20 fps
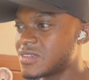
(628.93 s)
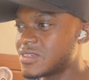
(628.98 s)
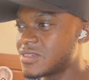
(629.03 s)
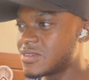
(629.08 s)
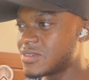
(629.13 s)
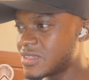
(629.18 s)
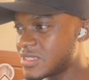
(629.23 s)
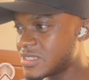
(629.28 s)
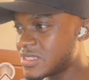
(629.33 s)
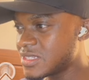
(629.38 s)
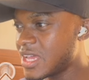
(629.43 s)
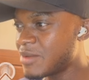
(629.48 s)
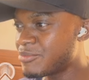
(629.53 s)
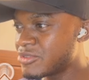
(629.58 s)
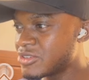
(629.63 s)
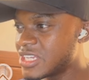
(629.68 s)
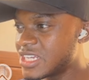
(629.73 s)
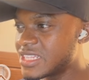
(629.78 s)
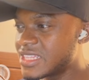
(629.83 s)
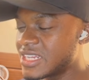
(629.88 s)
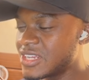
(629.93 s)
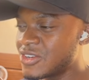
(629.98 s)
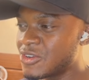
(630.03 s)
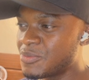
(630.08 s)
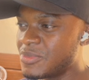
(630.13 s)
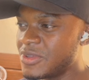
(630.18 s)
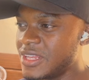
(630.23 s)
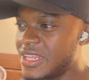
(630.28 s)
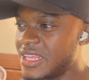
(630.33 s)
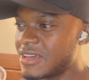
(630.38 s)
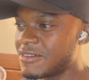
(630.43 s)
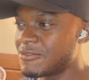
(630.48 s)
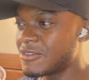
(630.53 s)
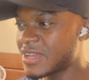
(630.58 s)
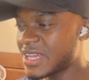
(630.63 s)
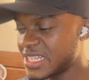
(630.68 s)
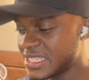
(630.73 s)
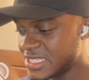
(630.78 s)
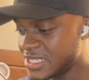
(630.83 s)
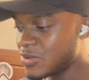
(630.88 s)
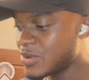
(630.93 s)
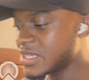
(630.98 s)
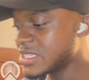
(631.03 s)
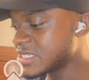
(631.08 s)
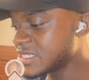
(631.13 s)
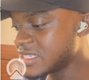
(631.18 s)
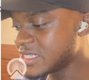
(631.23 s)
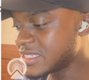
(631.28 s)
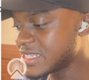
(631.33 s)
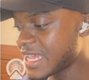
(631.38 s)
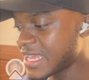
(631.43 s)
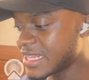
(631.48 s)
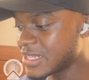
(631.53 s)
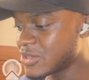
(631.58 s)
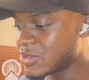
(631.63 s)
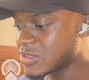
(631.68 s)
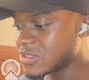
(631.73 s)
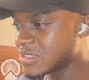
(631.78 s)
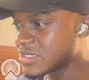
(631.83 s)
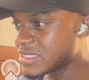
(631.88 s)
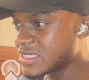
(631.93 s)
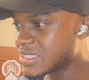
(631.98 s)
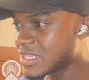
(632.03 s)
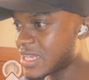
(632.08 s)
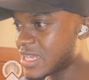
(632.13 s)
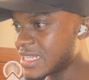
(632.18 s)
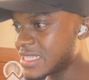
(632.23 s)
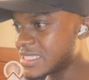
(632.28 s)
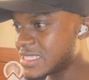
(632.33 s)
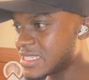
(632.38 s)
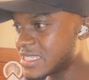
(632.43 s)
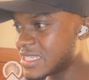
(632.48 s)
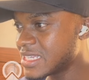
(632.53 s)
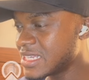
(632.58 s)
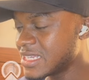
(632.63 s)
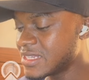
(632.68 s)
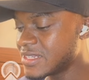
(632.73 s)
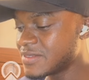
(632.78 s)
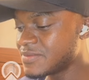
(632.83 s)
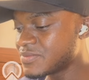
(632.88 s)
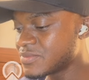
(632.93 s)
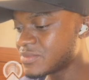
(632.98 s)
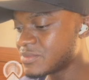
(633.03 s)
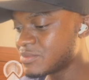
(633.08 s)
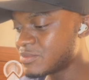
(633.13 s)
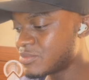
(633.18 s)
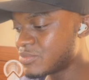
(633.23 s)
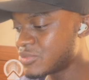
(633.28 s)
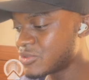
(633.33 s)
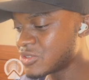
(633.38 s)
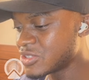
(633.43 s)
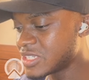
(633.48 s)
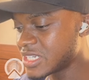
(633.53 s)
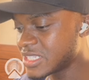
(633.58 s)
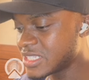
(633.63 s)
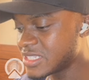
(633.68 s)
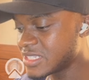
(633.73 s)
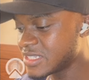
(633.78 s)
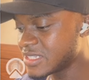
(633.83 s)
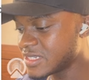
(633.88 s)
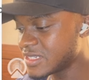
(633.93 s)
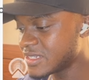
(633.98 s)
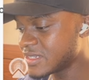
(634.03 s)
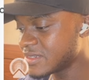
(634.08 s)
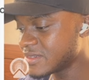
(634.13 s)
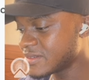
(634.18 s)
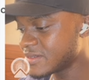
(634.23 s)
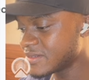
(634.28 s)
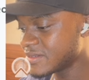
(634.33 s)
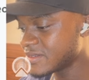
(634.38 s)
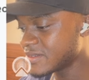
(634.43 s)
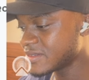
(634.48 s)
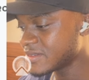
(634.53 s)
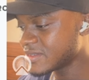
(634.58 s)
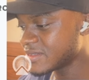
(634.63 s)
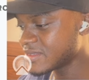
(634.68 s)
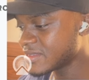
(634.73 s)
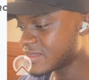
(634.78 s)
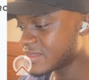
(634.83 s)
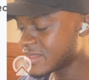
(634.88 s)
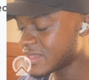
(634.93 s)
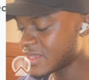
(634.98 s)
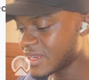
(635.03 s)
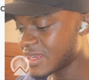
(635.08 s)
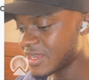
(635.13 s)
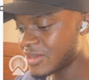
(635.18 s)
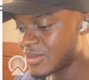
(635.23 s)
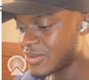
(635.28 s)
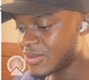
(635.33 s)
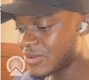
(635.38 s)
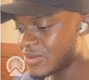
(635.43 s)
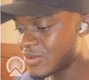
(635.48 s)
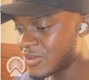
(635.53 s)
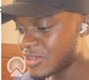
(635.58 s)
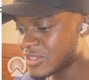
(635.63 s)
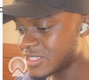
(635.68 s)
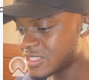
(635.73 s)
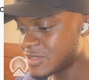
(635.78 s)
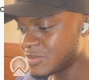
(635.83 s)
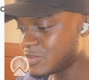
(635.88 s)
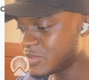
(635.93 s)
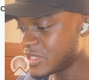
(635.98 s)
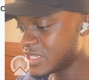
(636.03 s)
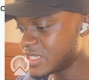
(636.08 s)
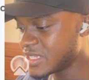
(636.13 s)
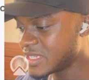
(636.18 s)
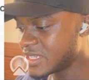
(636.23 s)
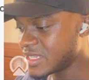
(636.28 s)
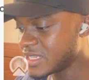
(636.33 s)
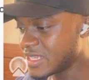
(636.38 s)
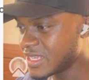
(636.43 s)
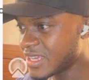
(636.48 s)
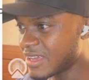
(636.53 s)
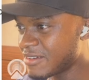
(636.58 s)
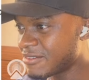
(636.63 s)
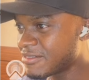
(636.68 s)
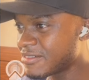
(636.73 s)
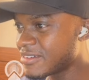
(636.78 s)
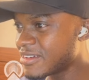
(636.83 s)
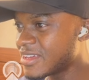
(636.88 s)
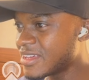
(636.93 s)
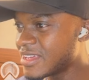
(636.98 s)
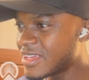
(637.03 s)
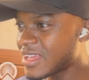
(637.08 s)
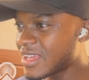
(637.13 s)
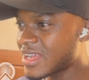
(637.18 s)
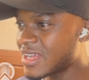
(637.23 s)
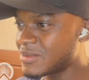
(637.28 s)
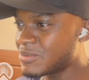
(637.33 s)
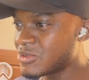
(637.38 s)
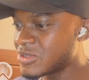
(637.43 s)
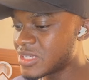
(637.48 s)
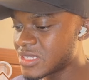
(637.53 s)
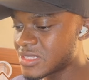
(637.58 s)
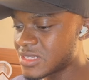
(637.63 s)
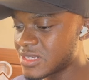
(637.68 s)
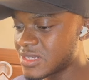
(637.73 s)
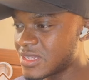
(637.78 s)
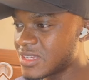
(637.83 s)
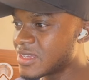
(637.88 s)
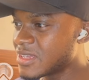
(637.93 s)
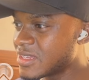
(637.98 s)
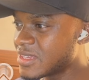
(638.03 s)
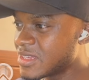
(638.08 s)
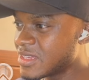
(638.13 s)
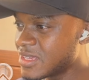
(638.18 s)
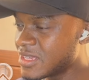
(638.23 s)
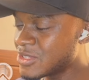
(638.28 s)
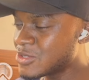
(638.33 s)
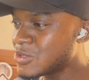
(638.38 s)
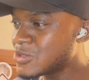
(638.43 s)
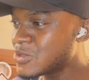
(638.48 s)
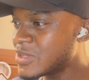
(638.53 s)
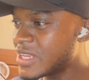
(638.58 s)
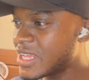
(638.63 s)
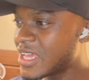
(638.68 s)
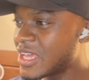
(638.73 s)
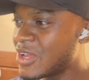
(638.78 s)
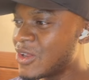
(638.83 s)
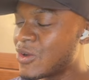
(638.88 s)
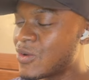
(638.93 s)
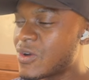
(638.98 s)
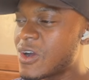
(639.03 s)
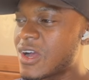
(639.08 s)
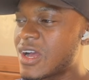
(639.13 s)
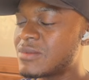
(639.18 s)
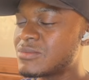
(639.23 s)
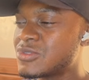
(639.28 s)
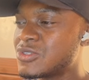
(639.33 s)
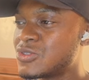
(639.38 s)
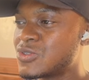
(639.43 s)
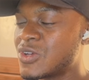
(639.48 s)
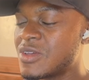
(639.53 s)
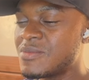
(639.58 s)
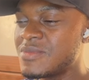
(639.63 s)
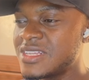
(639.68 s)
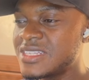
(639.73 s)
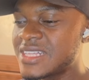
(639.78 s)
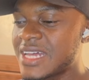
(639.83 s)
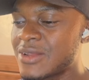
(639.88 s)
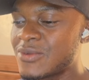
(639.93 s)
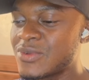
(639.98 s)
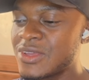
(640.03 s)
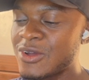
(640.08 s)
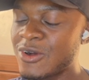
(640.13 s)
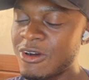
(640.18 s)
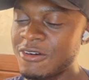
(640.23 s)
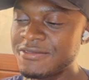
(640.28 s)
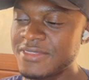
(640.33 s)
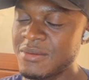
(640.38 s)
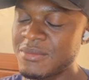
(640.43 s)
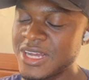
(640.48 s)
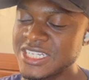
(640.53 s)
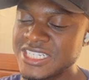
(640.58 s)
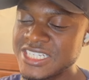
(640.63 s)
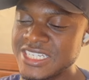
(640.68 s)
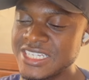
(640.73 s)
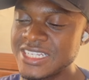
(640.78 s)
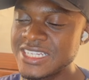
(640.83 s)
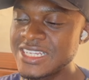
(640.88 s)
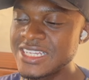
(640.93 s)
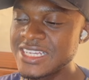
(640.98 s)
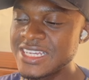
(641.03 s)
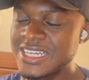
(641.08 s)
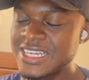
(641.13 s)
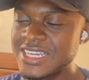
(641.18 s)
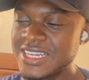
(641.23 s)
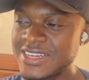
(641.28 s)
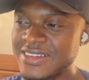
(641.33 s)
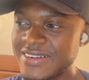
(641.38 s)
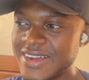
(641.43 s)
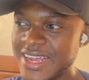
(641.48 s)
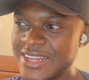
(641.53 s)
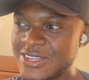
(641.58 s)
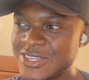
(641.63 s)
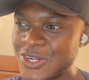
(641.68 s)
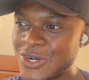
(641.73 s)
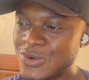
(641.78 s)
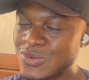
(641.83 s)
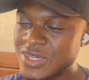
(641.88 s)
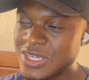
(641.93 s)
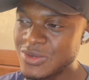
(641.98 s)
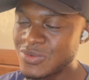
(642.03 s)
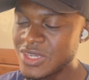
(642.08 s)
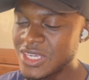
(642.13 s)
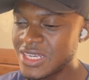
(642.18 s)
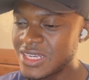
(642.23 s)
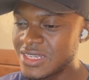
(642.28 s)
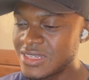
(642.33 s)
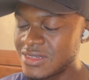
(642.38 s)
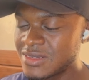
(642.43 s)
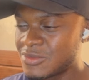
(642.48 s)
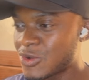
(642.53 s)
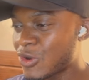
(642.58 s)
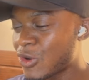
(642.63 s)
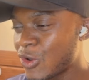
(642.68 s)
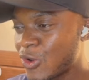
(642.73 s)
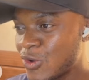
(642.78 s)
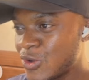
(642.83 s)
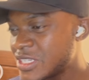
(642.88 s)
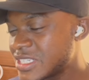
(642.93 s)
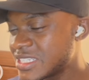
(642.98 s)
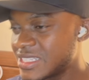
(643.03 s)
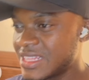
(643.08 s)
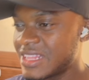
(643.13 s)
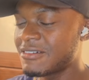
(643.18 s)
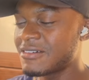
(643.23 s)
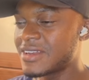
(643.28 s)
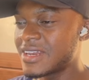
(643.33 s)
is there, project3.pdf. You can see what is inside. Cat project3.pdf. Cat project3. It's also there. Hello, welcome to. So it means that we off the machine, right? We close the